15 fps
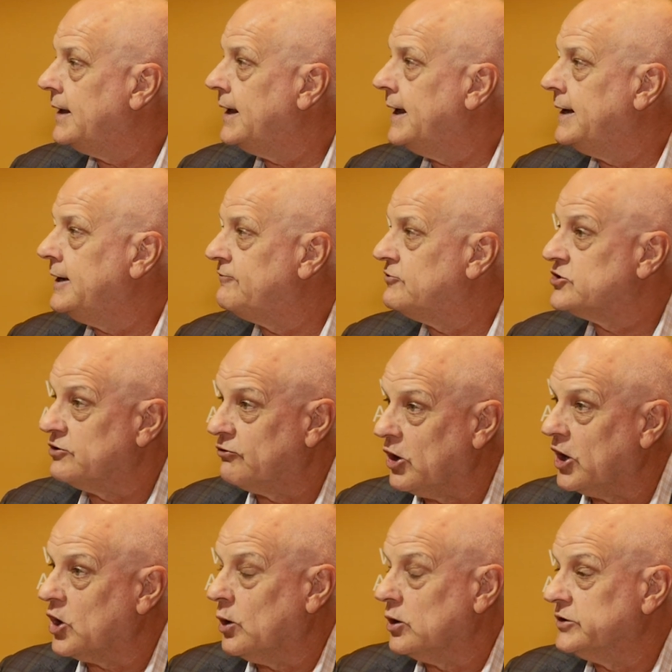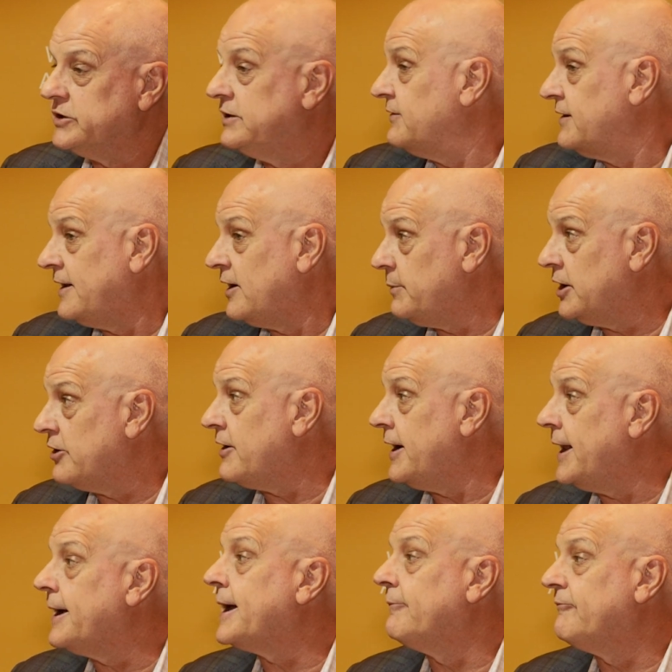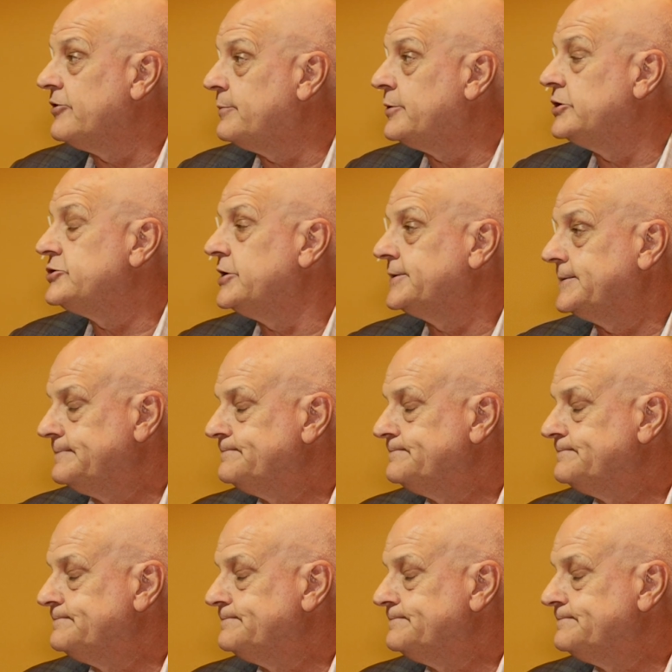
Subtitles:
And if it's the right quality, then that'll be a great outcome for the project.